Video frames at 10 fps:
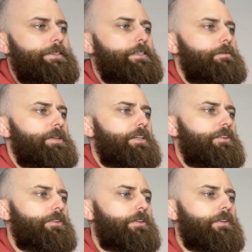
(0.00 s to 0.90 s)
How am I
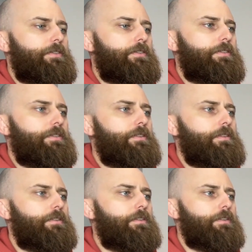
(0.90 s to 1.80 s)
going to do this?
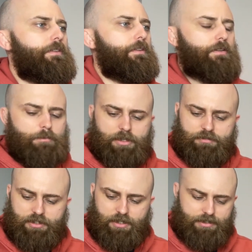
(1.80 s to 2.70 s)
Might have
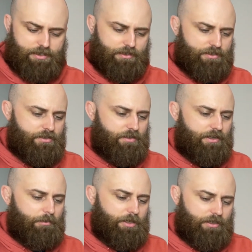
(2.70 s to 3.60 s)
to cut down the side
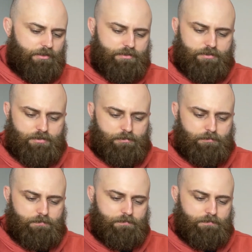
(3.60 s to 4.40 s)
of the bag this time